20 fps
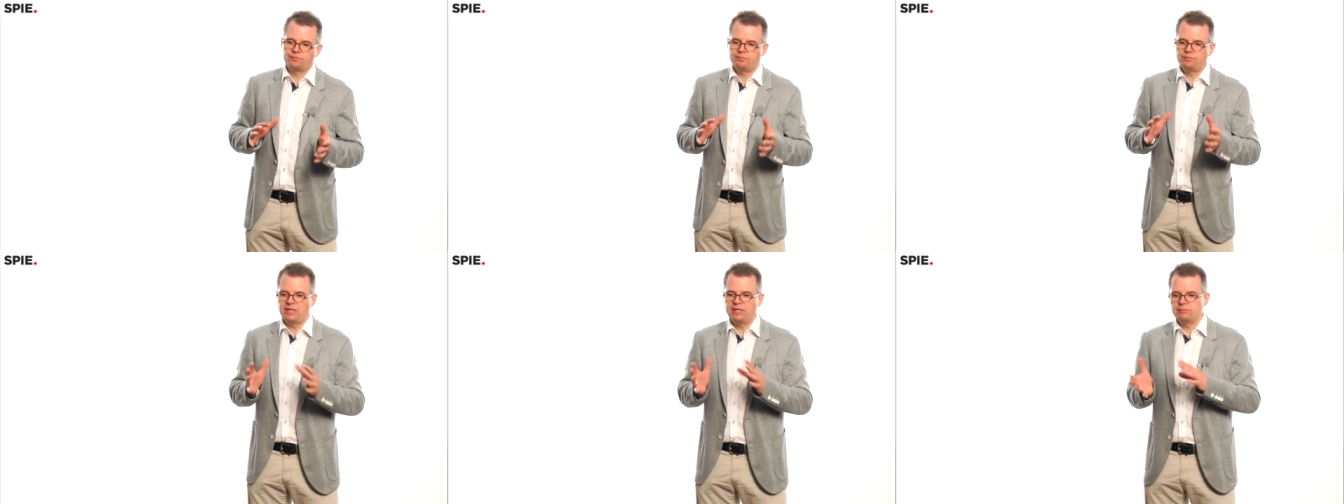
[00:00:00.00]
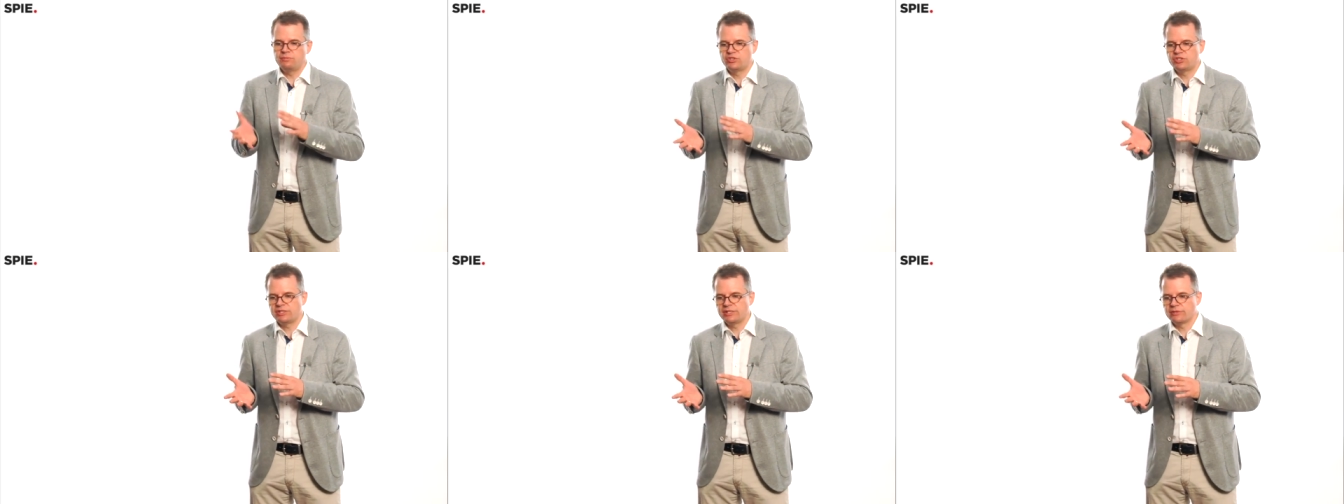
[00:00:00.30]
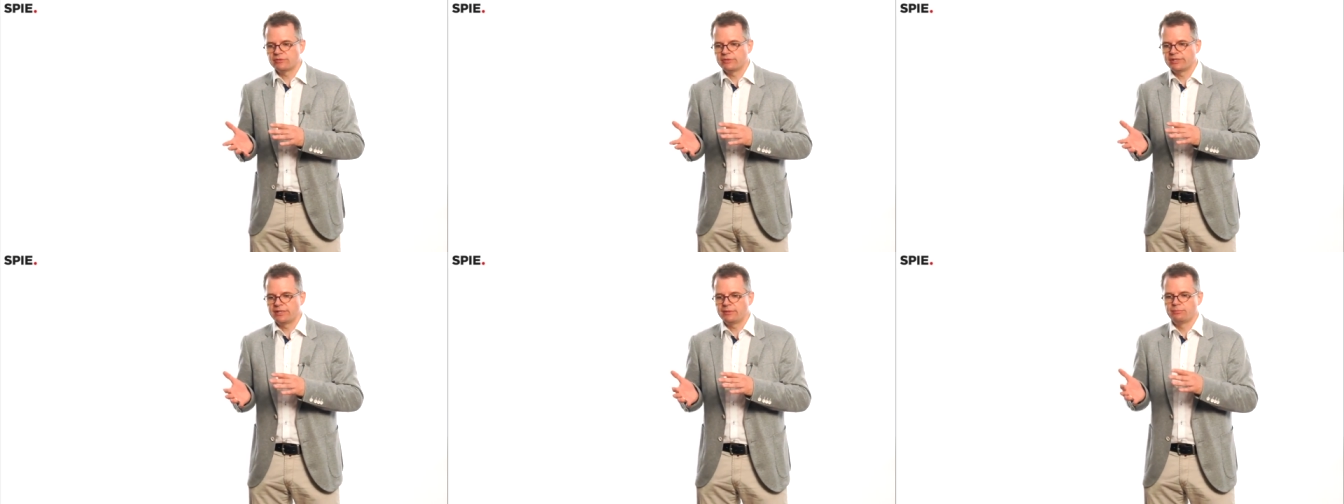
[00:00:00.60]
beam
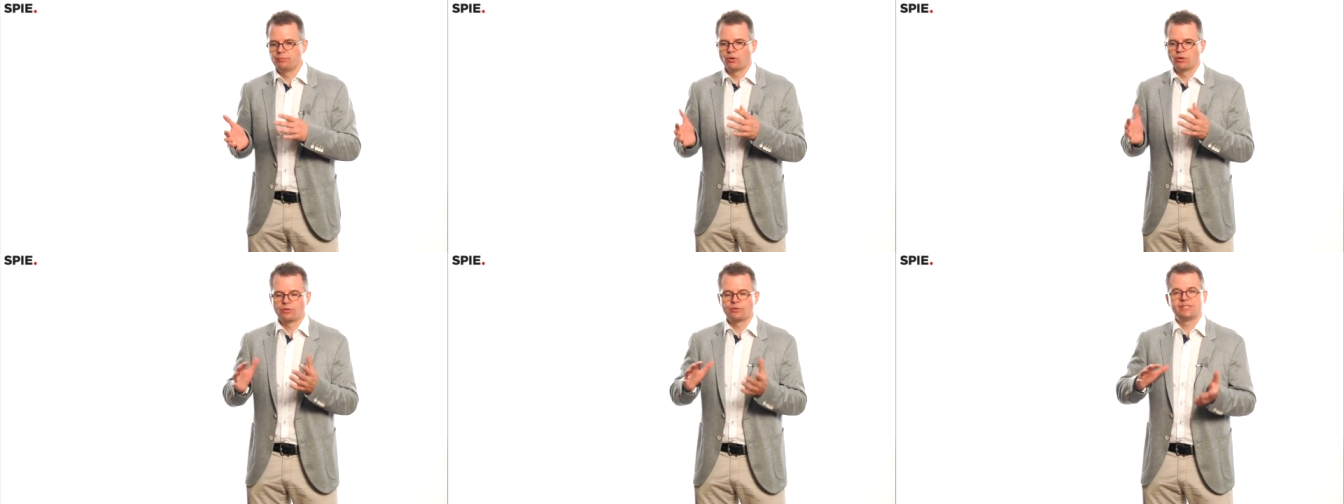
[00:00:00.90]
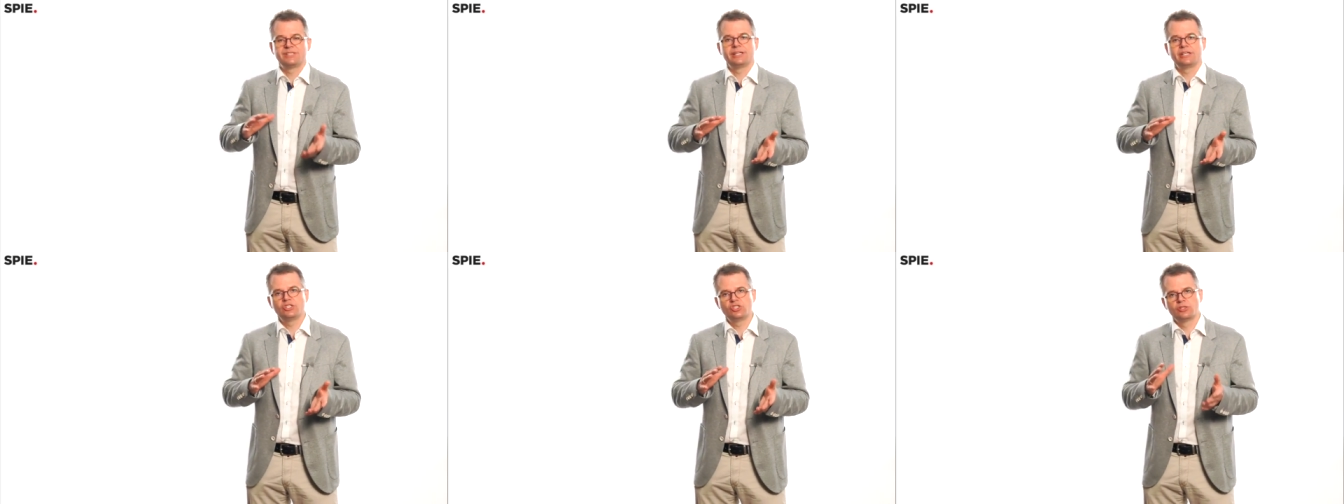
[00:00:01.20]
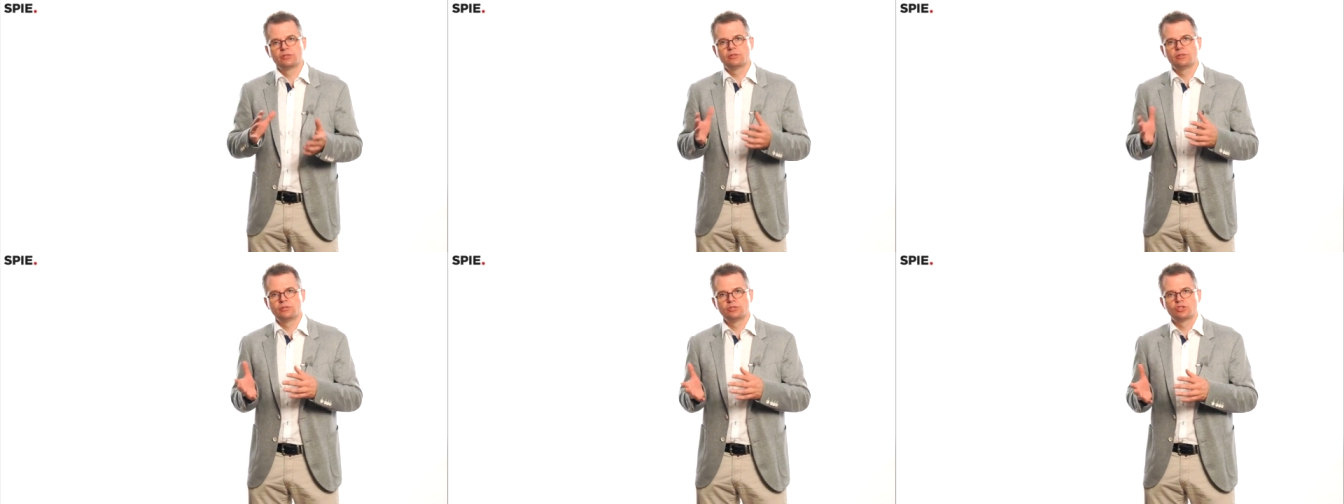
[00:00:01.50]
steering,
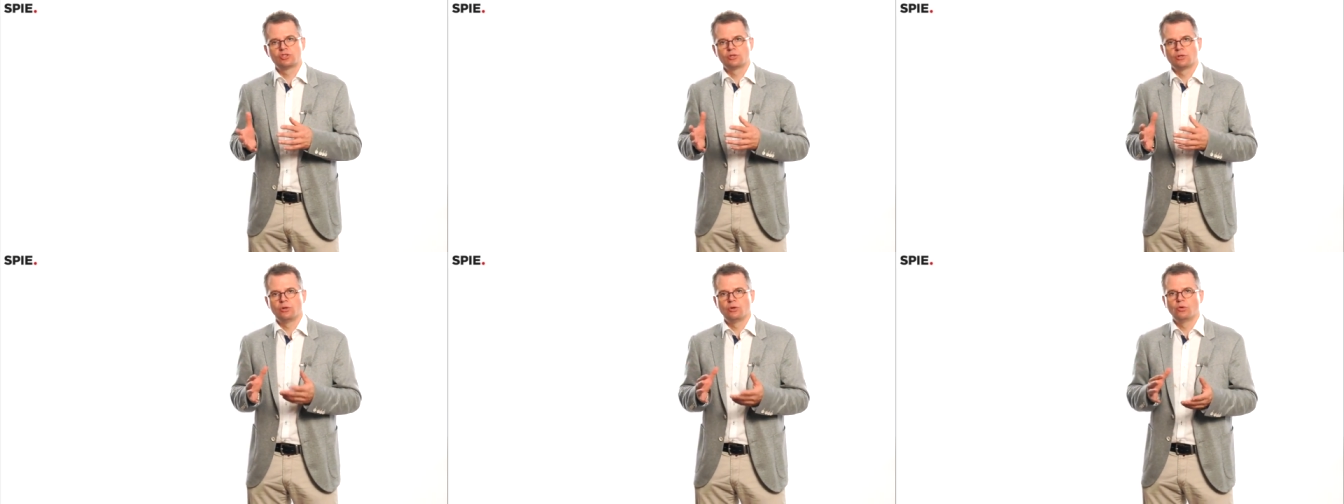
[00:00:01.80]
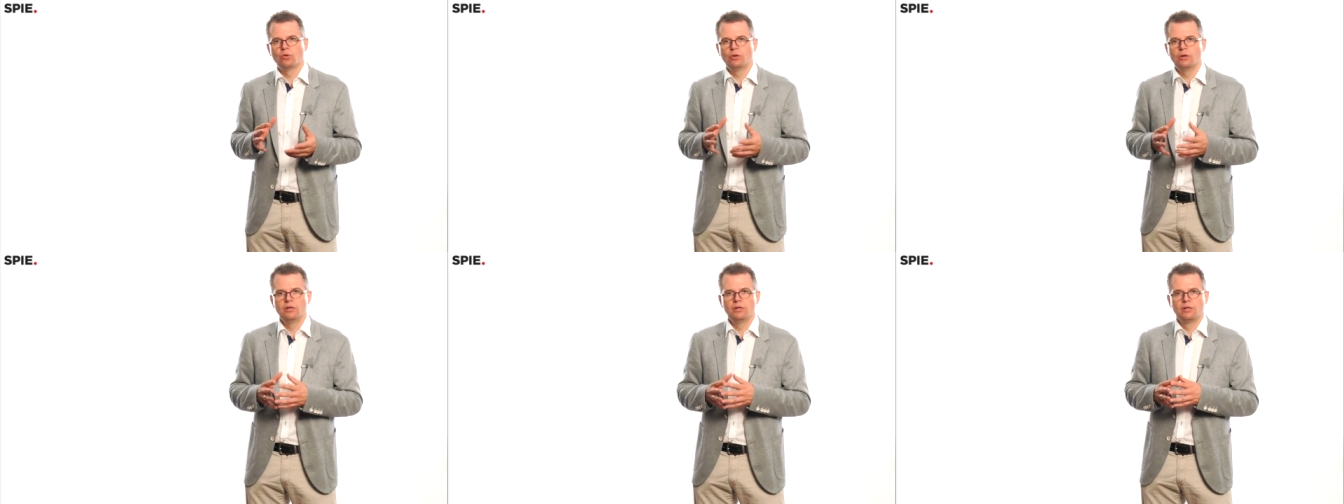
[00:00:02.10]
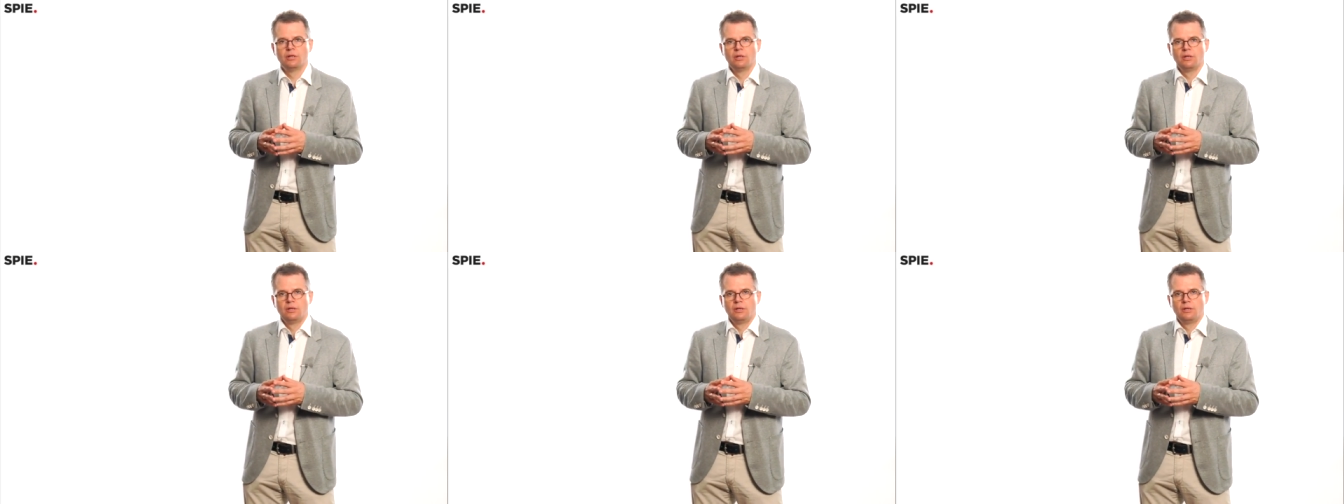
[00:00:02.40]
polarization control,